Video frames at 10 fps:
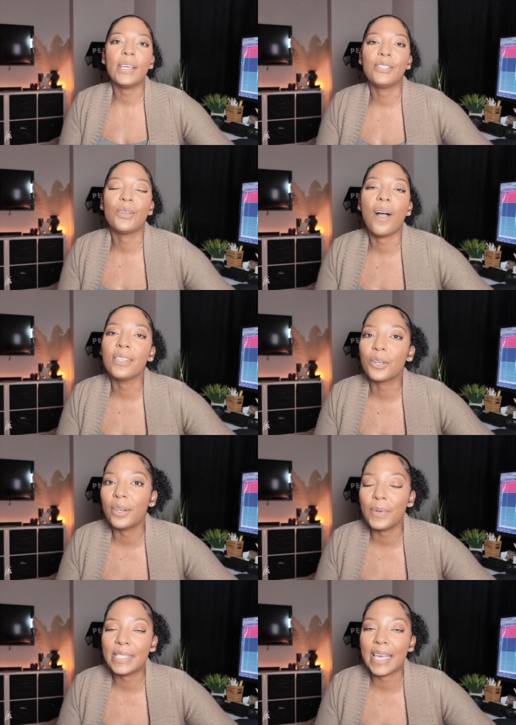Okay, so you're also
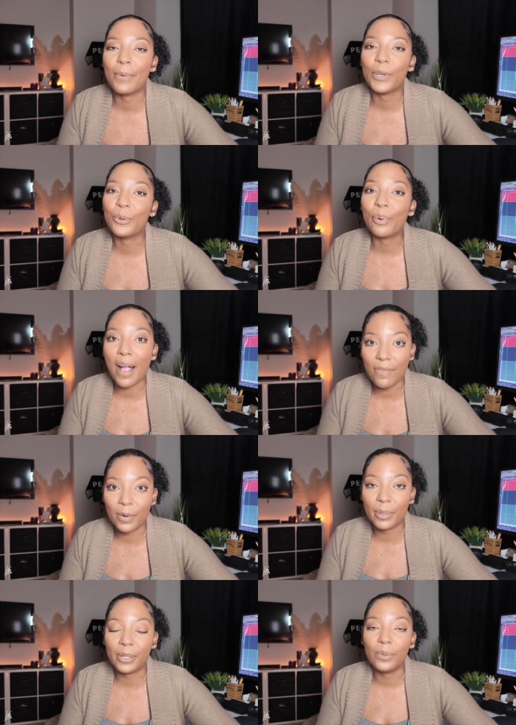gonna say, were you
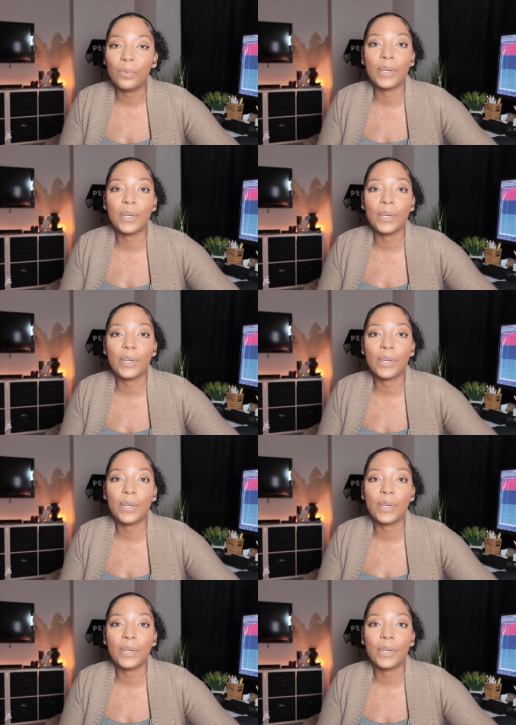profitable?